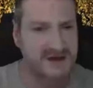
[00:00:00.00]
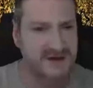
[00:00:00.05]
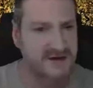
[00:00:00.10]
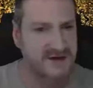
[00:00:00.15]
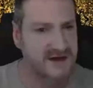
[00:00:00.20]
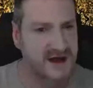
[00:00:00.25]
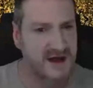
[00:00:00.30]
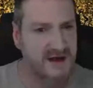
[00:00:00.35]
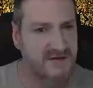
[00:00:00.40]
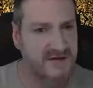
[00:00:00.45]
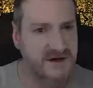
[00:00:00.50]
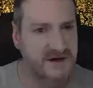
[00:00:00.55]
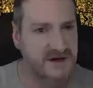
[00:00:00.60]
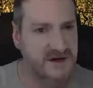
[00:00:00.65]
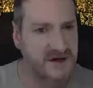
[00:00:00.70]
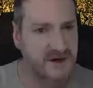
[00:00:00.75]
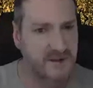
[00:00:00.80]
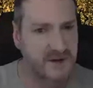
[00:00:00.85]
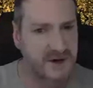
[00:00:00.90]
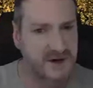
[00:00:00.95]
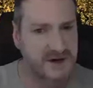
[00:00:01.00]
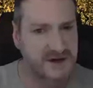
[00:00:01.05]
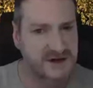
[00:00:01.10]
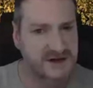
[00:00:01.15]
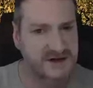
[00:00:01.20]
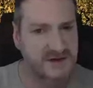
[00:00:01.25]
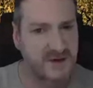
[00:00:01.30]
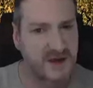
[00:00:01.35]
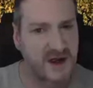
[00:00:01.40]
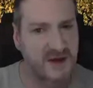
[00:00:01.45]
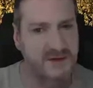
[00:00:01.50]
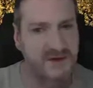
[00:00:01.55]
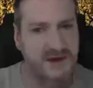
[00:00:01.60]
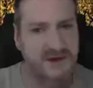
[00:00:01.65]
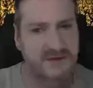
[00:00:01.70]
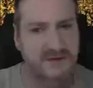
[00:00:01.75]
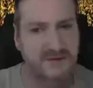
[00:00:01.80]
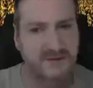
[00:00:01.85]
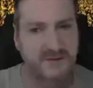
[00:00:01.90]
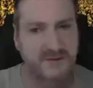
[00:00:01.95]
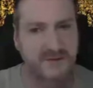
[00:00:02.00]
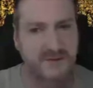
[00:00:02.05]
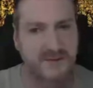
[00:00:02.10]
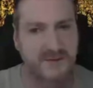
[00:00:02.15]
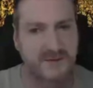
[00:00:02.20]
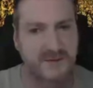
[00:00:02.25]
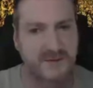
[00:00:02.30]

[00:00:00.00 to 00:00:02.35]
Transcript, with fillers: Nicer than anything you can purchase in my opinion.